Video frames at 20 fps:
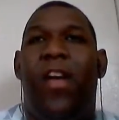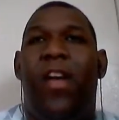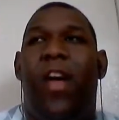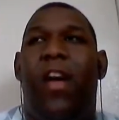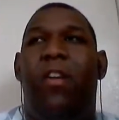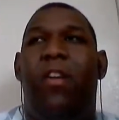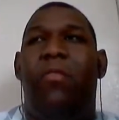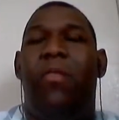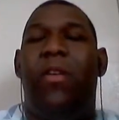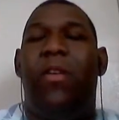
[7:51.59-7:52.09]

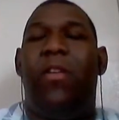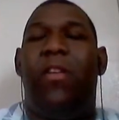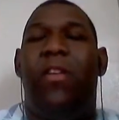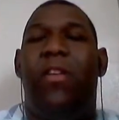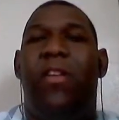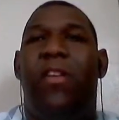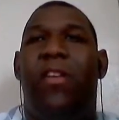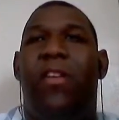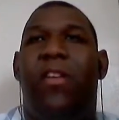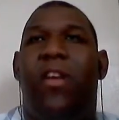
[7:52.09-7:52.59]
How
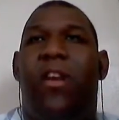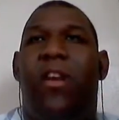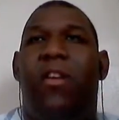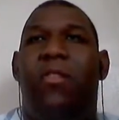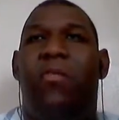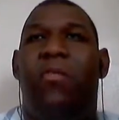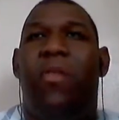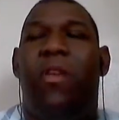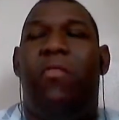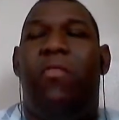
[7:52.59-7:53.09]

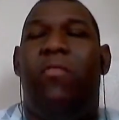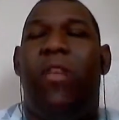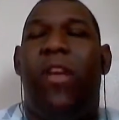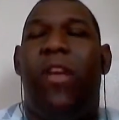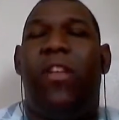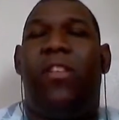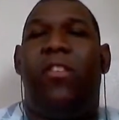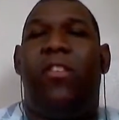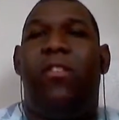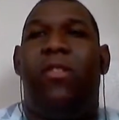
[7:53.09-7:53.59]
when
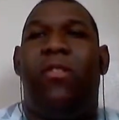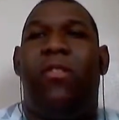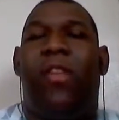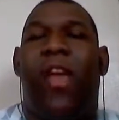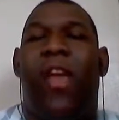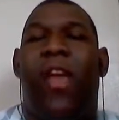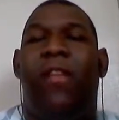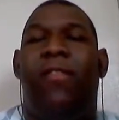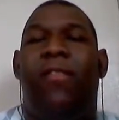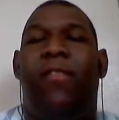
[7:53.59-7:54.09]
Whis, you know,
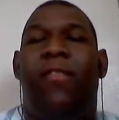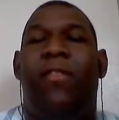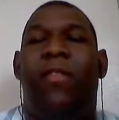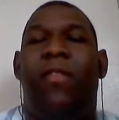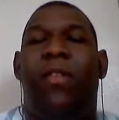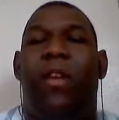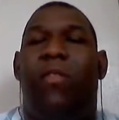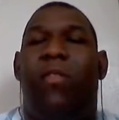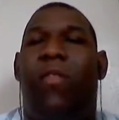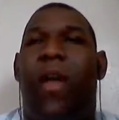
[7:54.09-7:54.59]

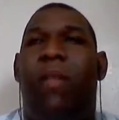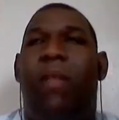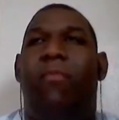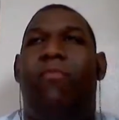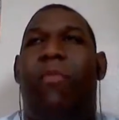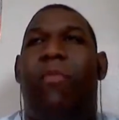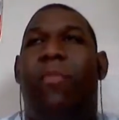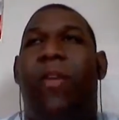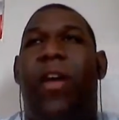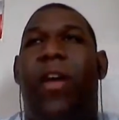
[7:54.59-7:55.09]
grabbed
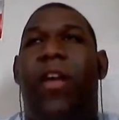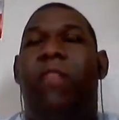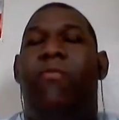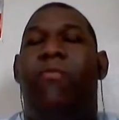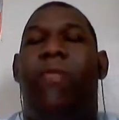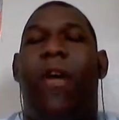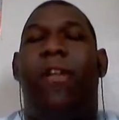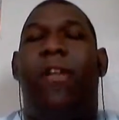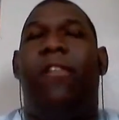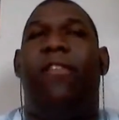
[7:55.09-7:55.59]
him from behind and
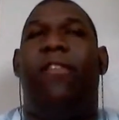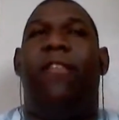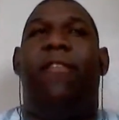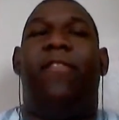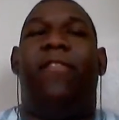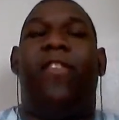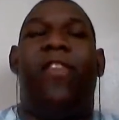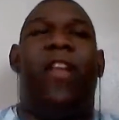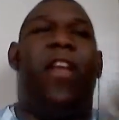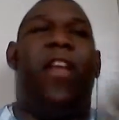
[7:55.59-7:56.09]
reminded him
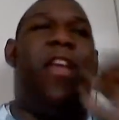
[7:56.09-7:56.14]
of Vegeta,